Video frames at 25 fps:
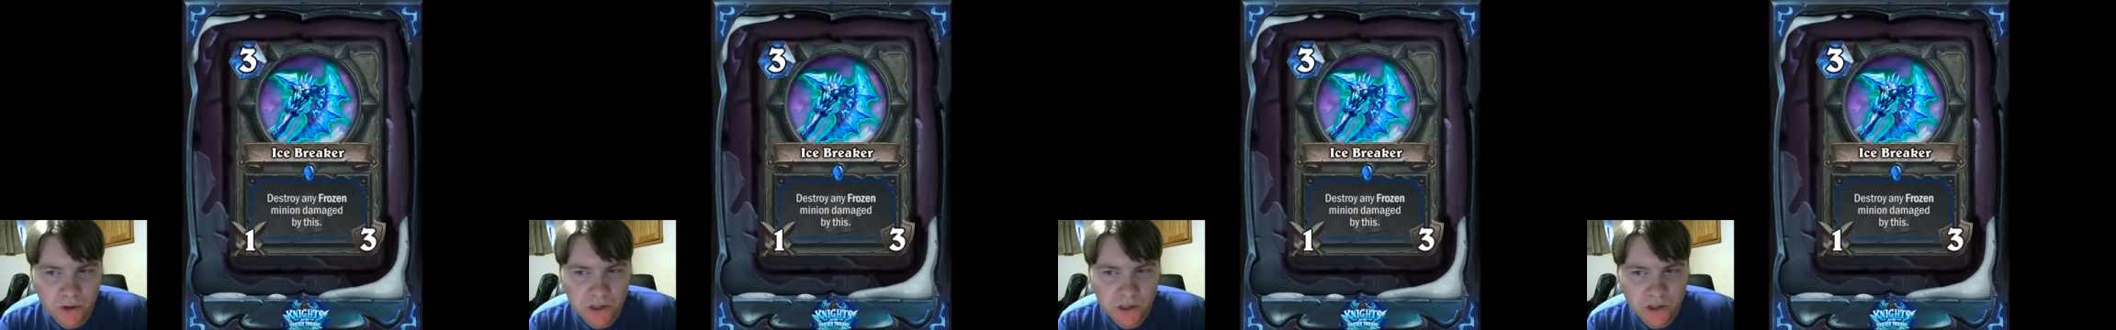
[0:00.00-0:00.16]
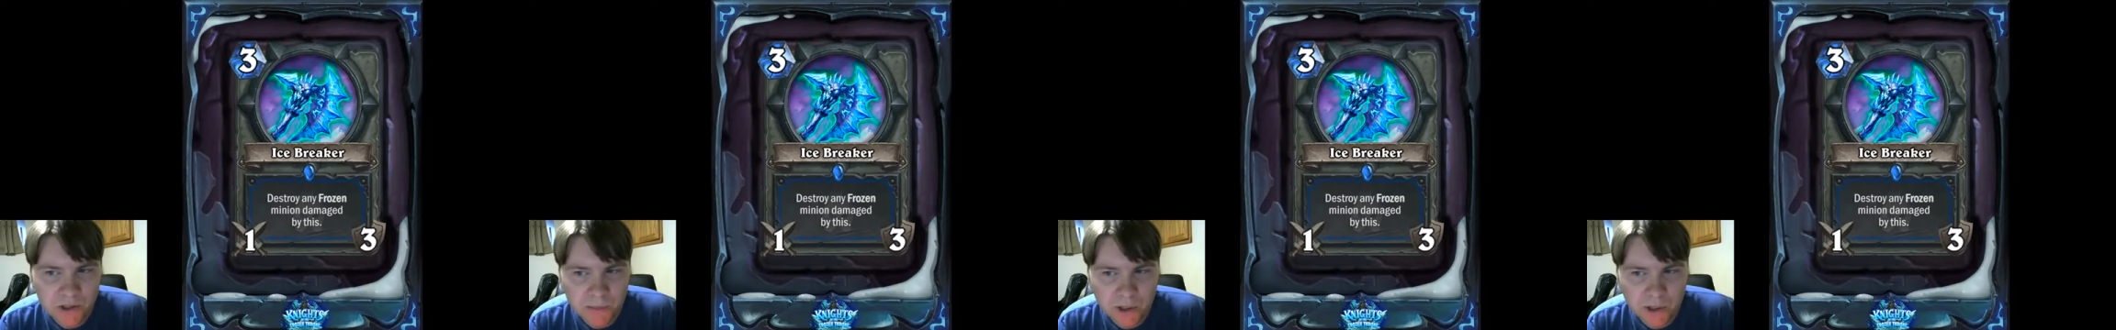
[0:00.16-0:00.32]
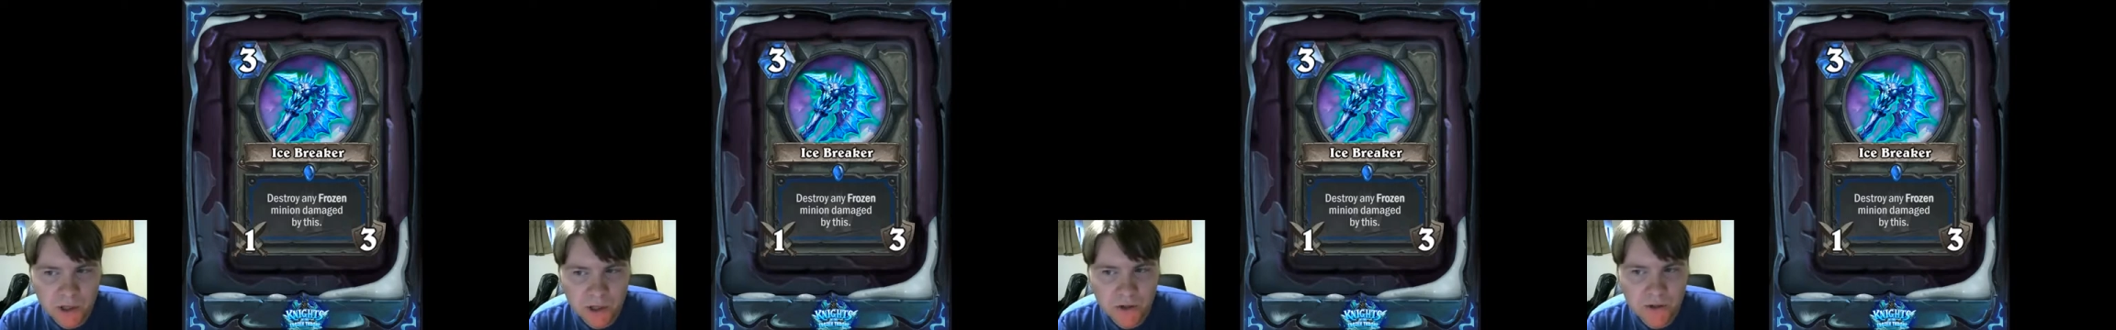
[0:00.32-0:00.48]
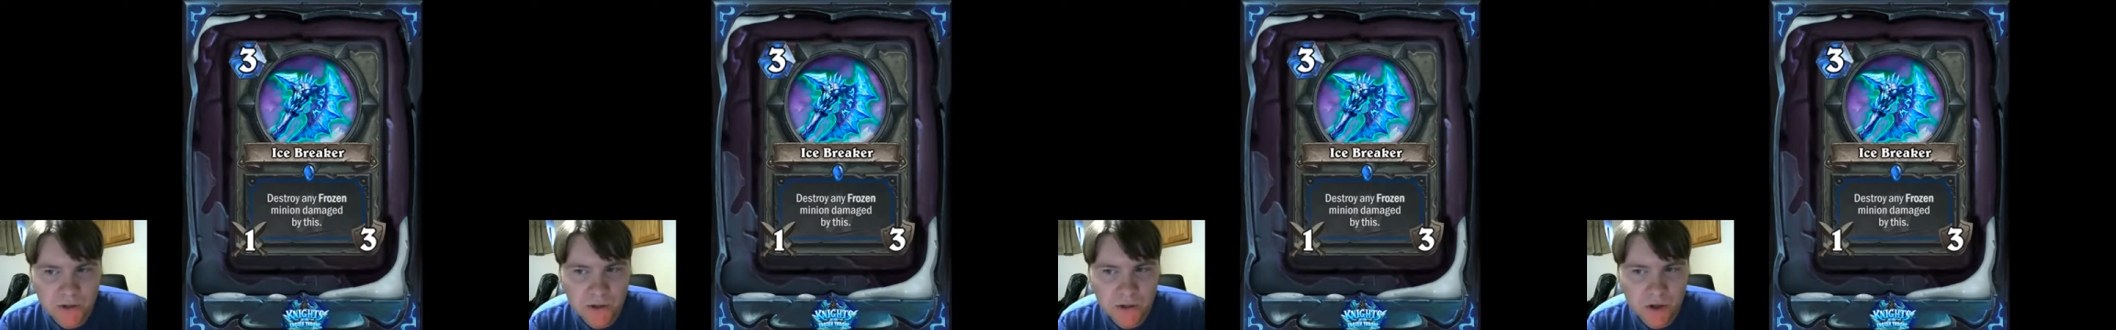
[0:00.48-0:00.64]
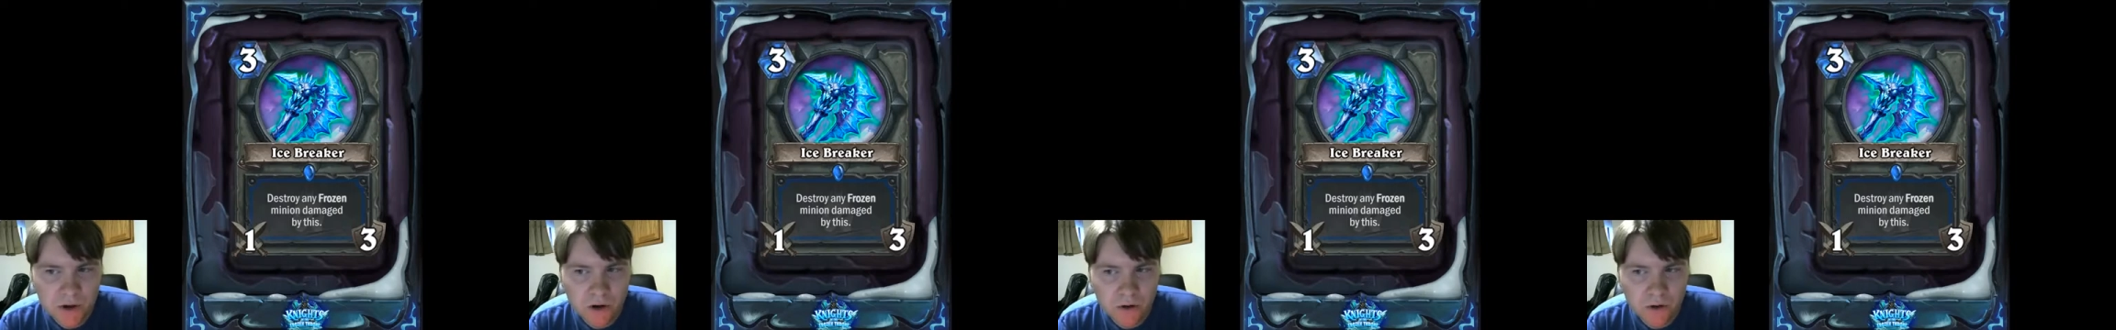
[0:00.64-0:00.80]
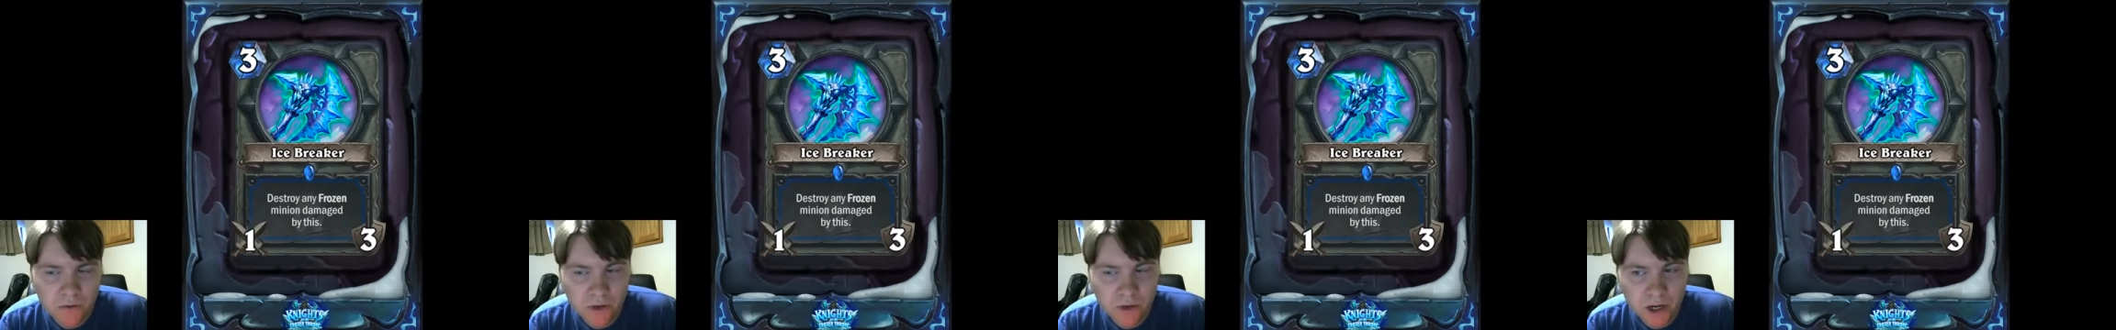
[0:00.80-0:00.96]
spells
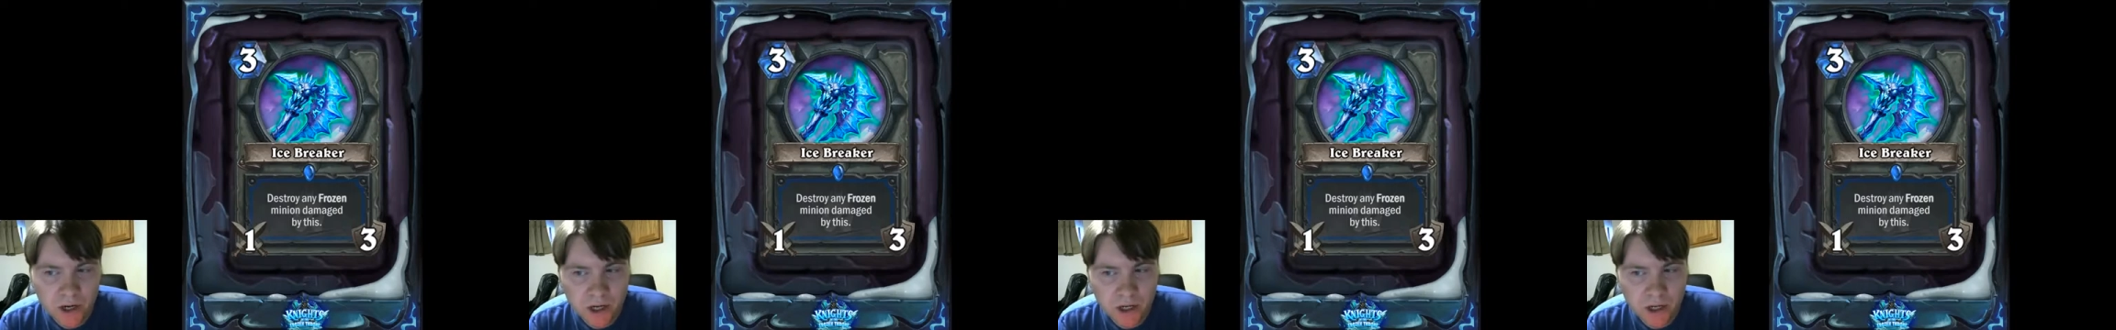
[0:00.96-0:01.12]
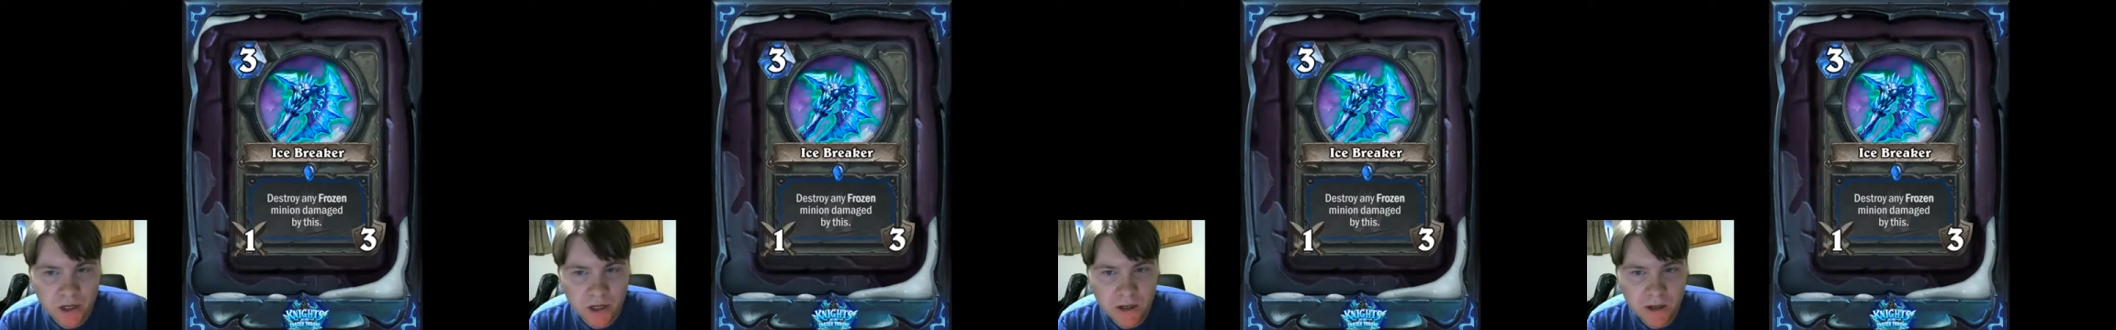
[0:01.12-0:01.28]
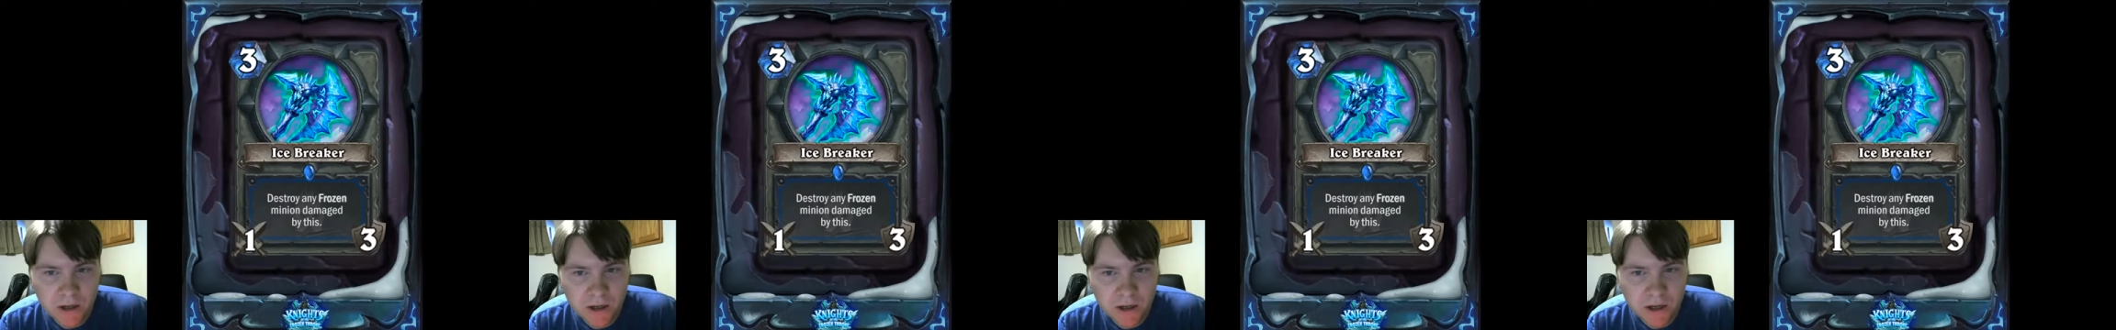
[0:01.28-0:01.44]
already.